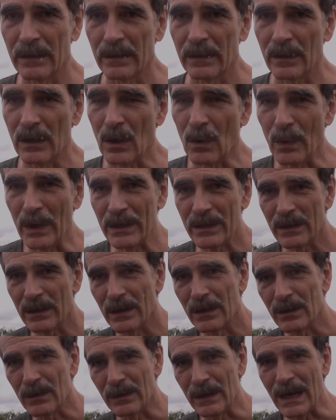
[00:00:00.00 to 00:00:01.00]

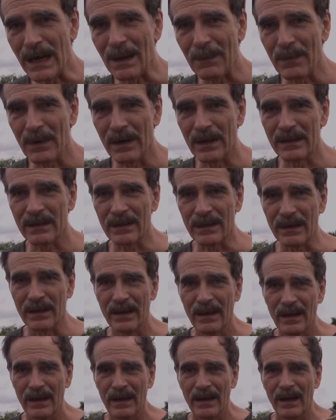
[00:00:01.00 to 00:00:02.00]
coincidence or not, but it's a
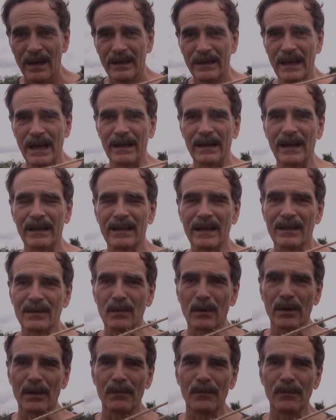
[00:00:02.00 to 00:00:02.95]
technique that's worth